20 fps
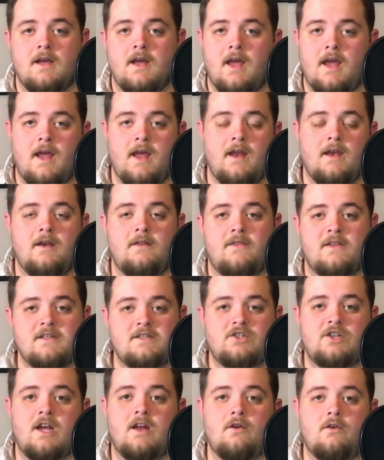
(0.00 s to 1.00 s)
And
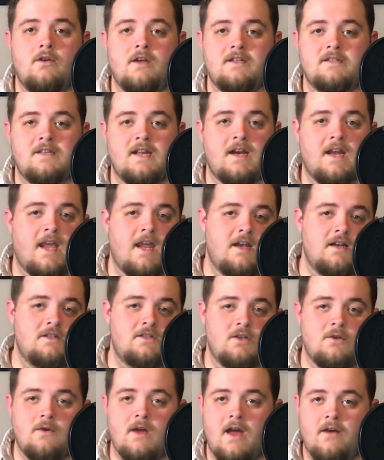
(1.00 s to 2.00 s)
this channel is
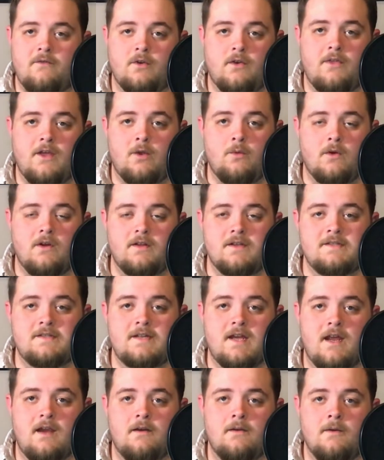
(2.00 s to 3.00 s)
dedicated to everything real
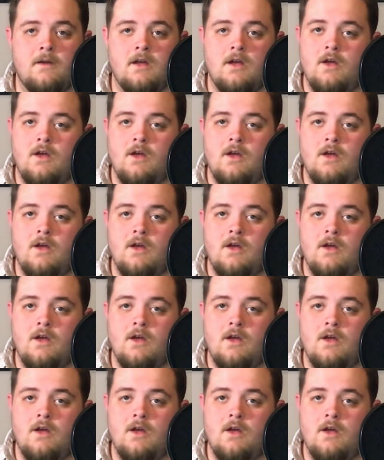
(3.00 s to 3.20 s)
estate.